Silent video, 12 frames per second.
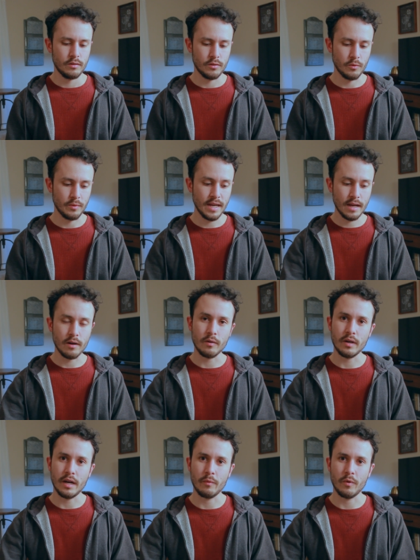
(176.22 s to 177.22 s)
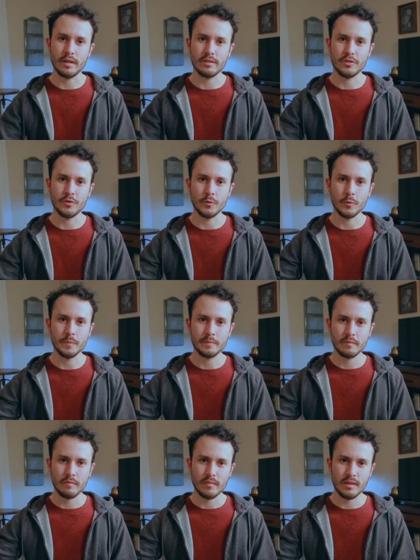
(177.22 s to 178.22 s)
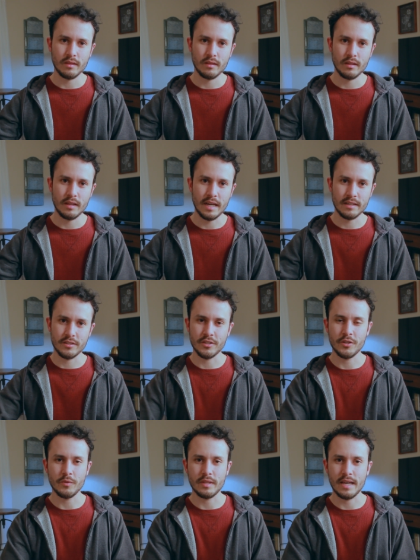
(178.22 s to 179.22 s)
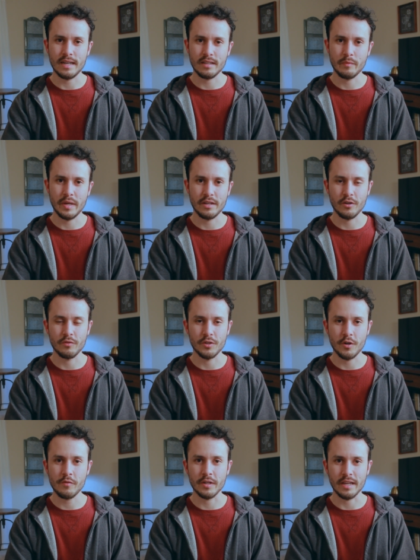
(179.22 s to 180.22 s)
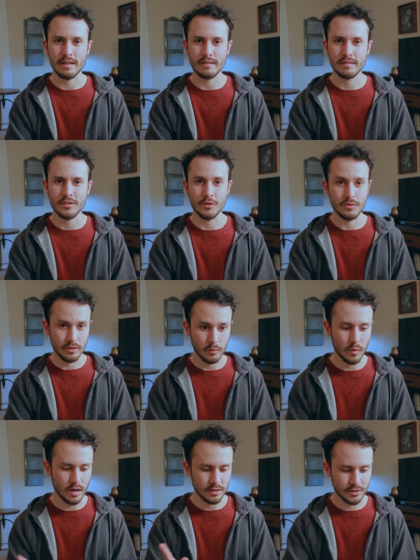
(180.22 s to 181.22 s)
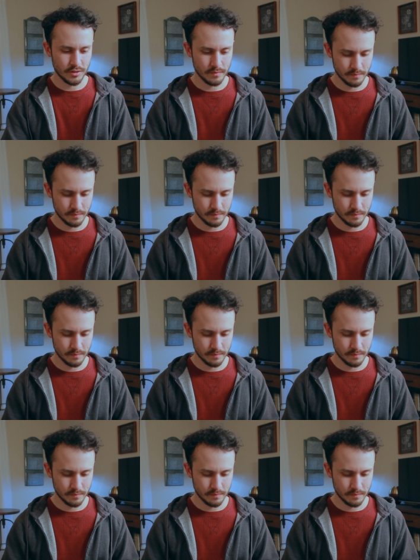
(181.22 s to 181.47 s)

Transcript: So now I want to execute that command over and over again using the watch.